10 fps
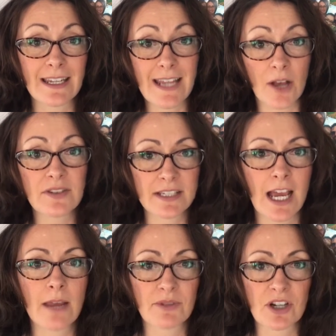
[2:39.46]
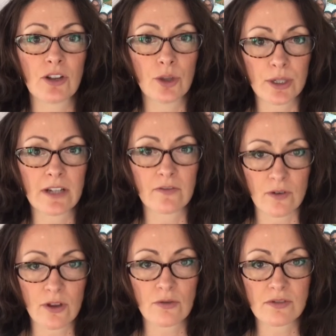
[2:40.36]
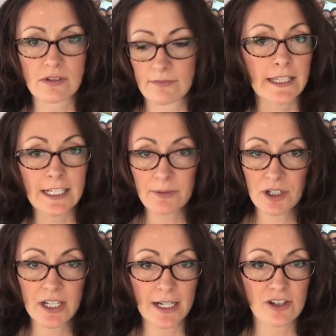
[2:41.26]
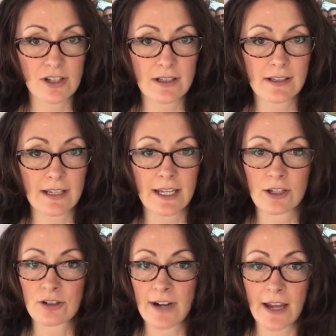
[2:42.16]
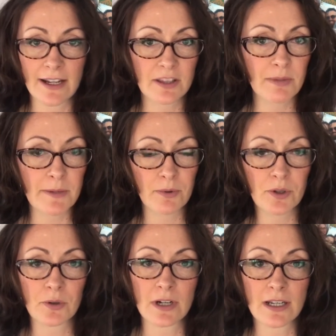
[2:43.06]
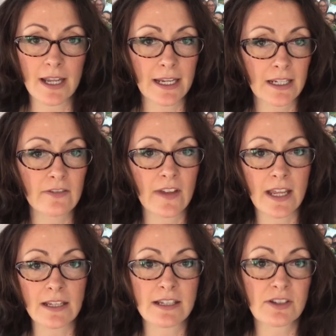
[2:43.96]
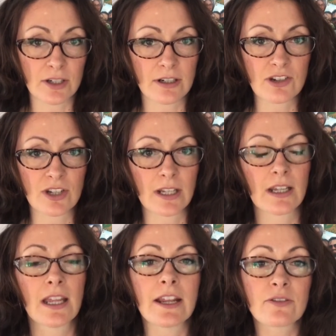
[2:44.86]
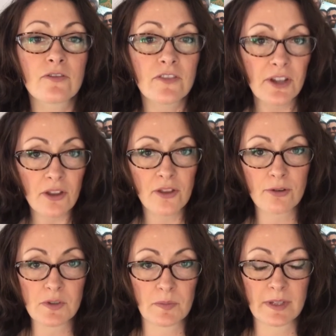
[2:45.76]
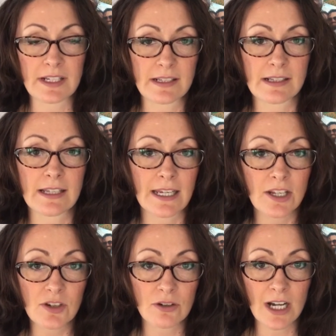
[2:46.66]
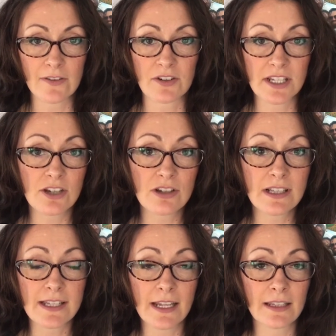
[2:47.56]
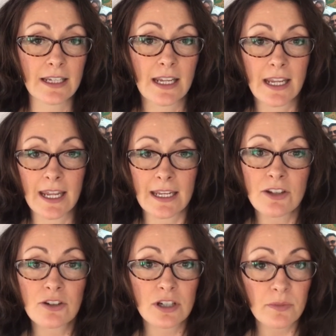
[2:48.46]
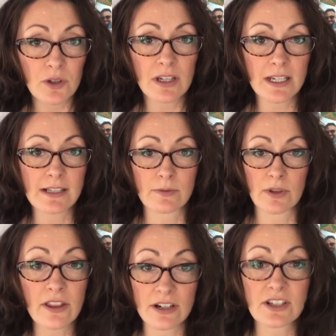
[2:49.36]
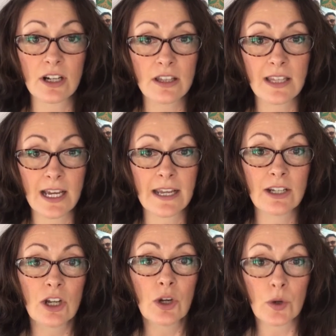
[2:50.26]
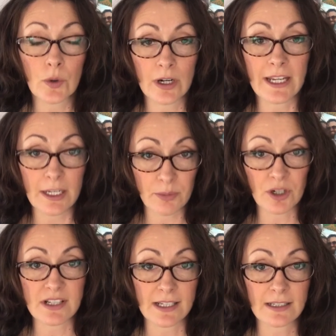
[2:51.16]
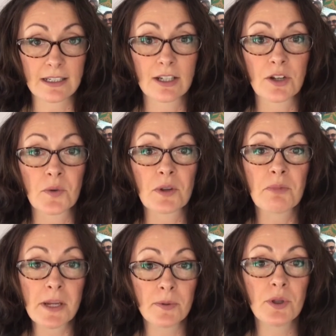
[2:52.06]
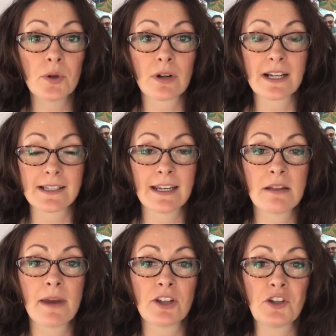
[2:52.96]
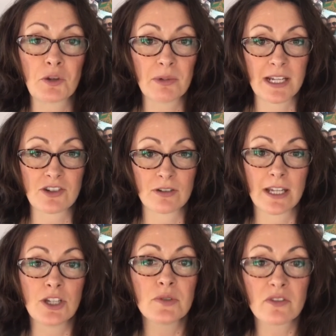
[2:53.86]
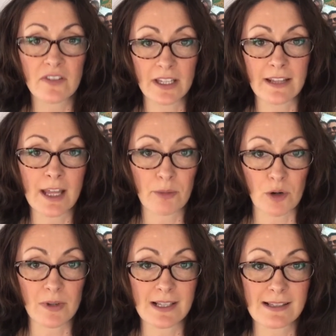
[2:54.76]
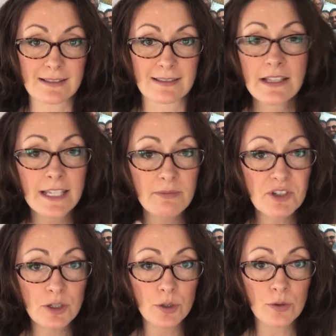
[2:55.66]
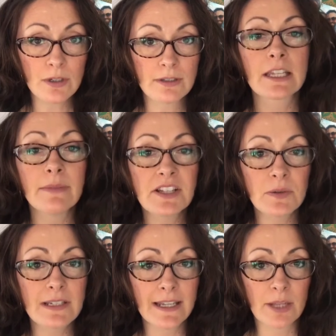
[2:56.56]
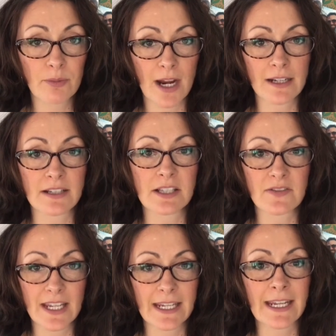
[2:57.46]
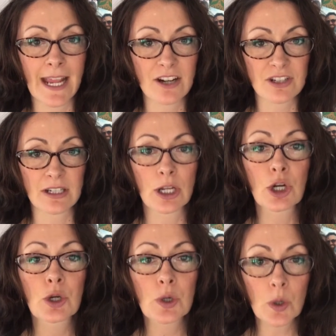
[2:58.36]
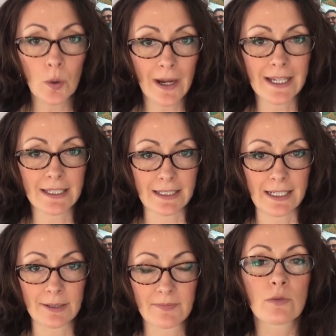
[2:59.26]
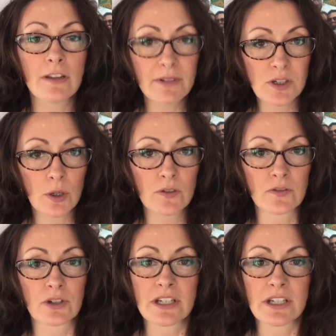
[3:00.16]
then now's the time to start looking for those. Clean up your connections and crowd out the people who are negative and discouraging, and fill those places in your conversations daily and in your communities, whether it's online or in person, with people who are excited about your potential and you fulfilling that purpose. Step 2, commit to a daily practice of taking action quietly. We've been told for